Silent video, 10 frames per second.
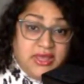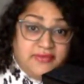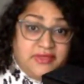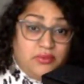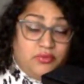
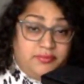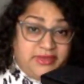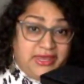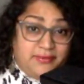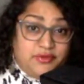that will be
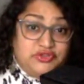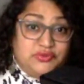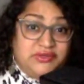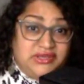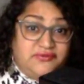able to
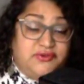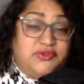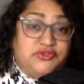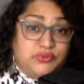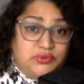give you the
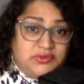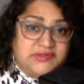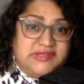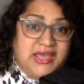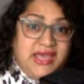
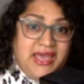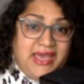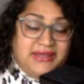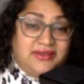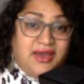tools
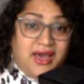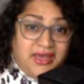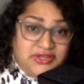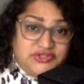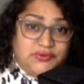and
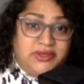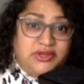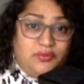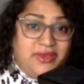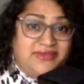guide you in a
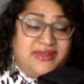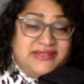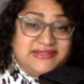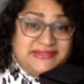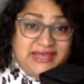way that
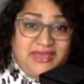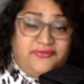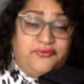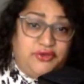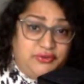is safe
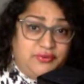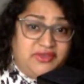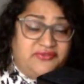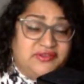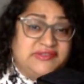for you and
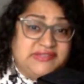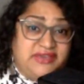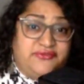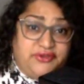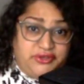that feels
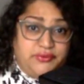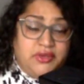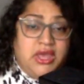safe for you.